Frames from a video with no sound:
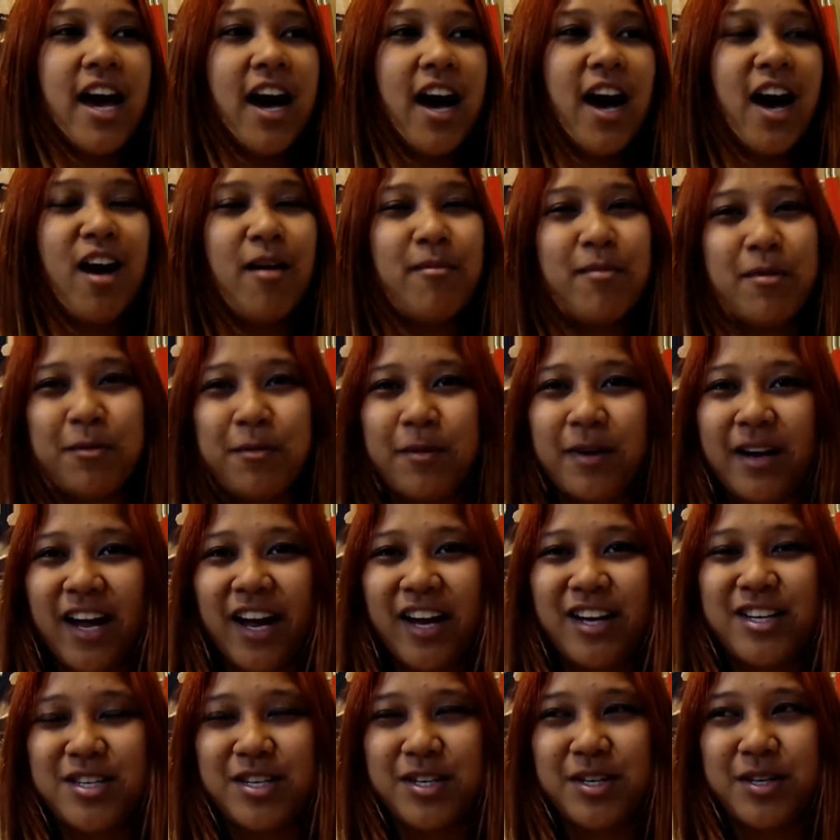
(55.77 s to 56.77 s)
And what
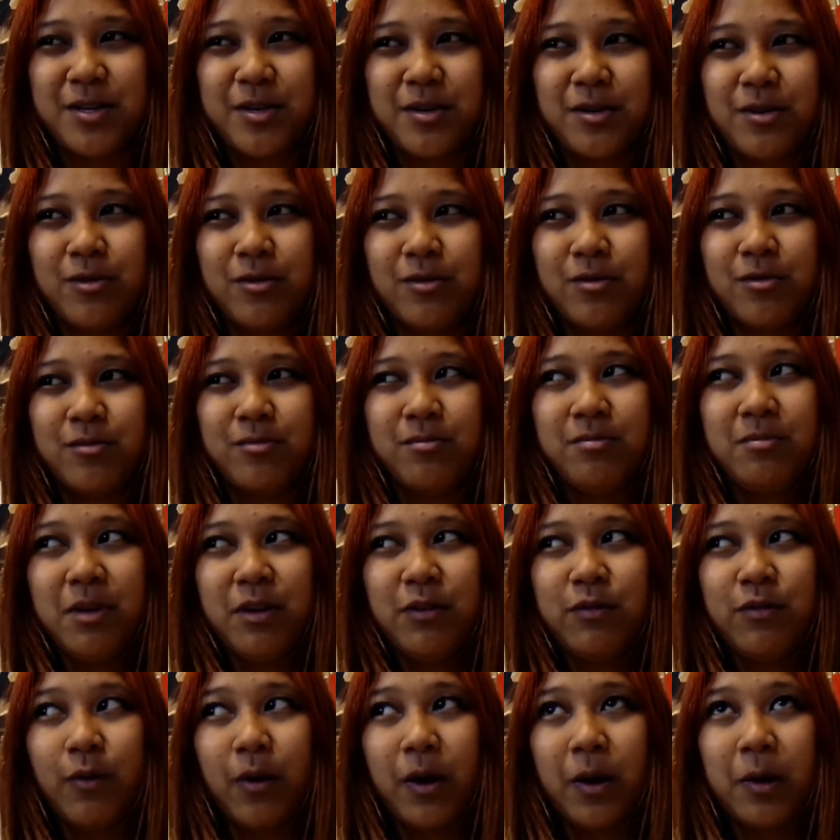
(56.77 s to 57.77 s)
I do
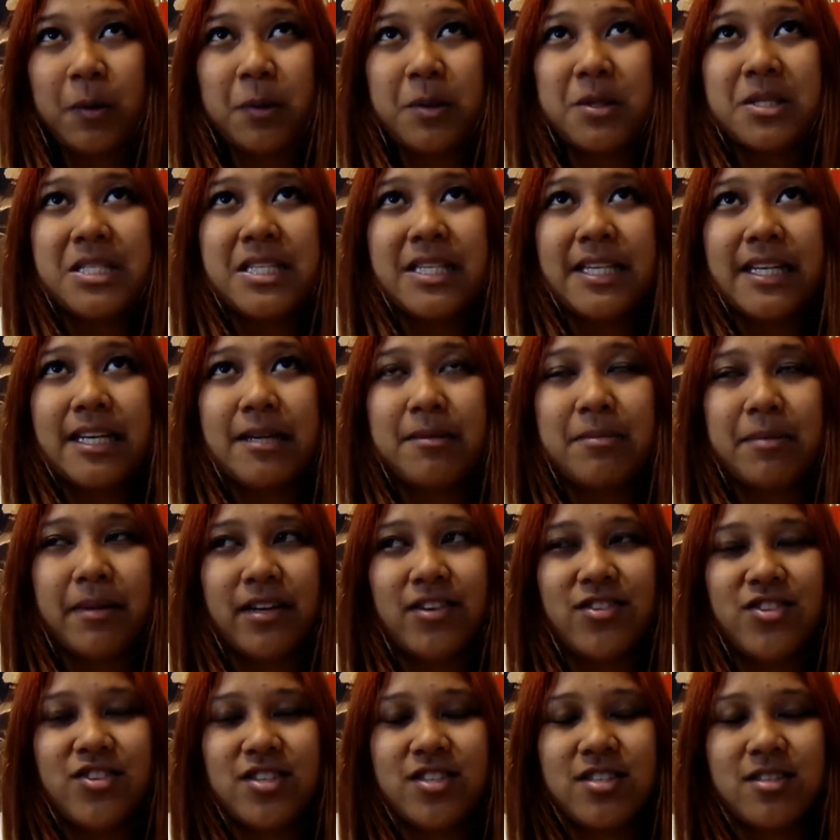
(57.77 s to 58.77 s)
before I go to sleep
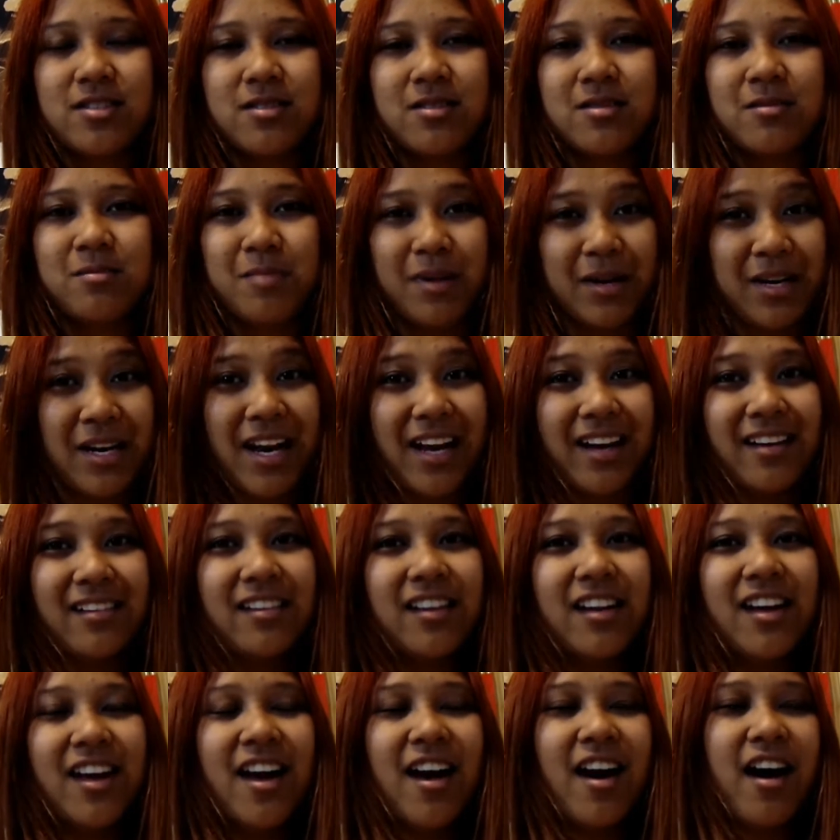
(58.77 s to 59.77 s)
and just my night.
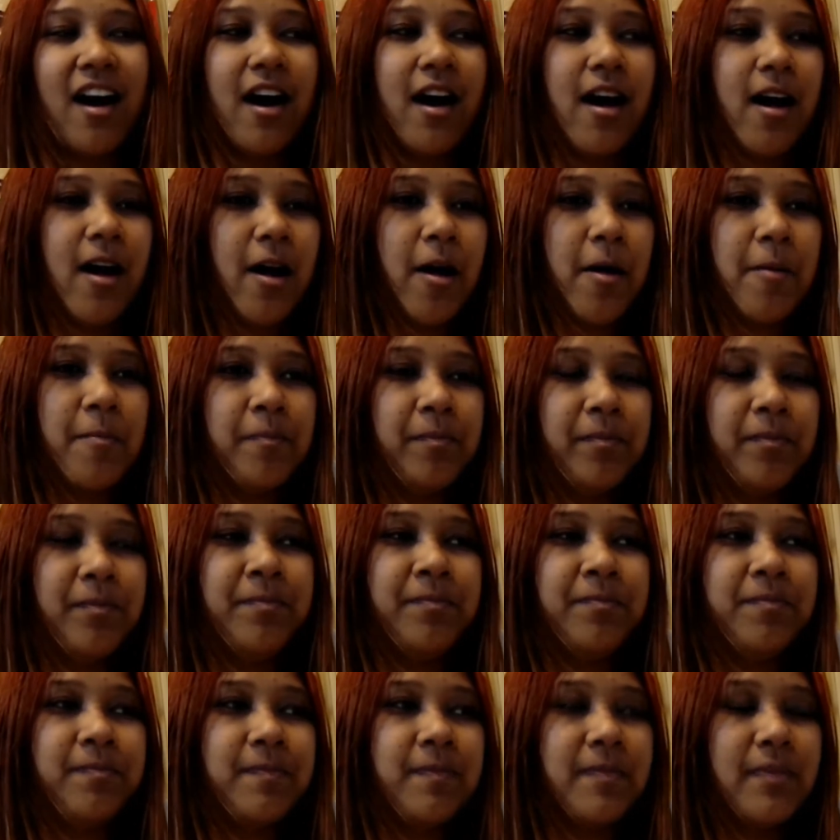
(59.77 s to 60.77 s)

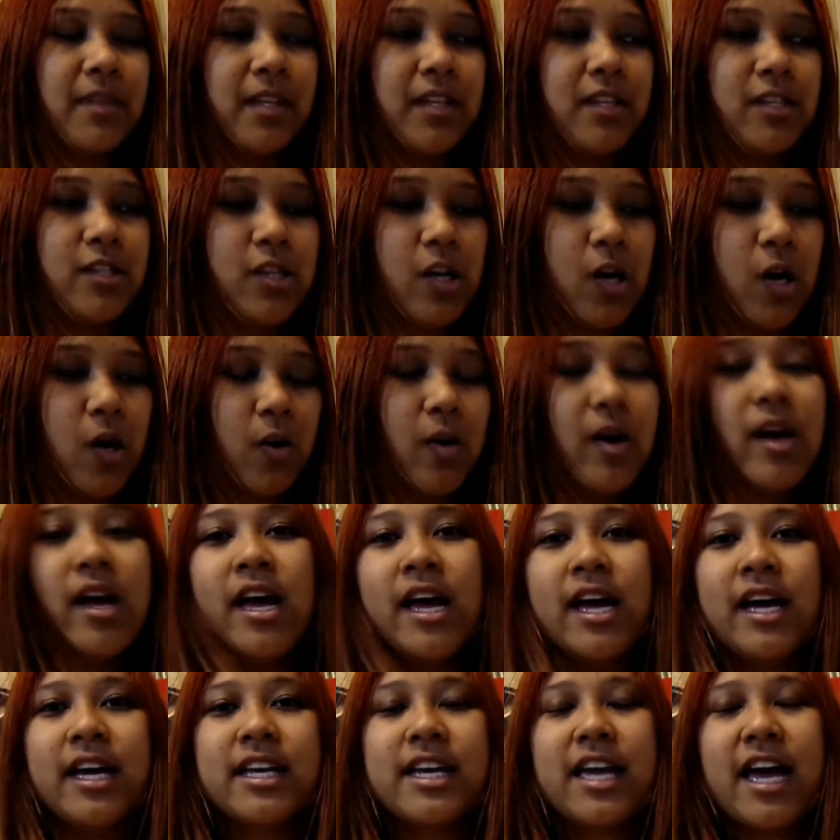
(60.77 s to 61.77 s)
So,
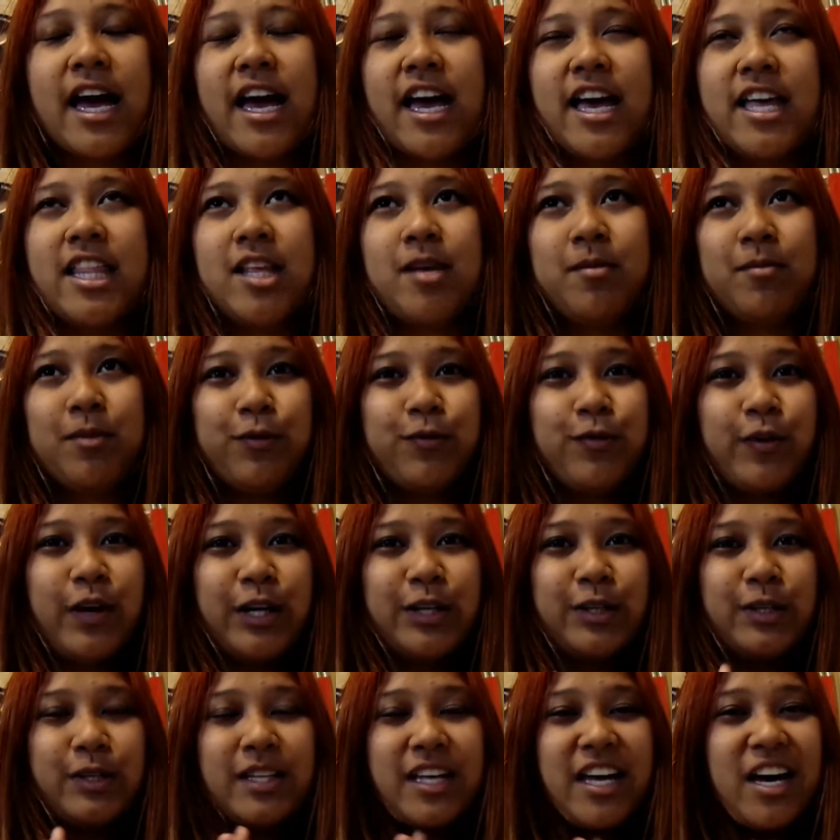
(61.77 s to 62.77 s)
yeah, and then before I
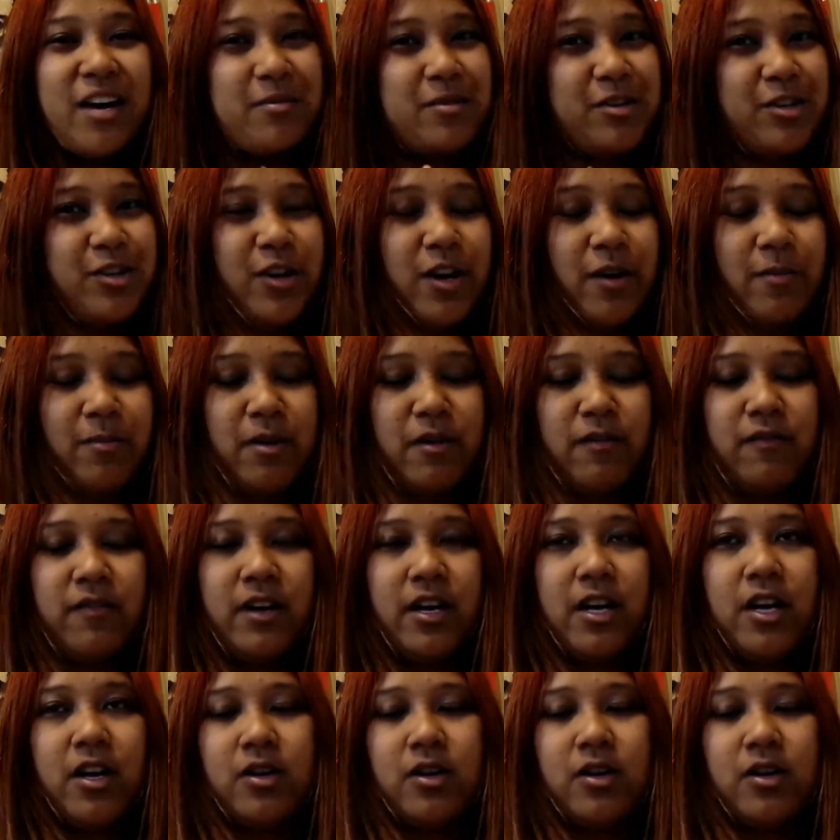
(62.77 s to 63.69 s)
do that, I'm gonna do up a video.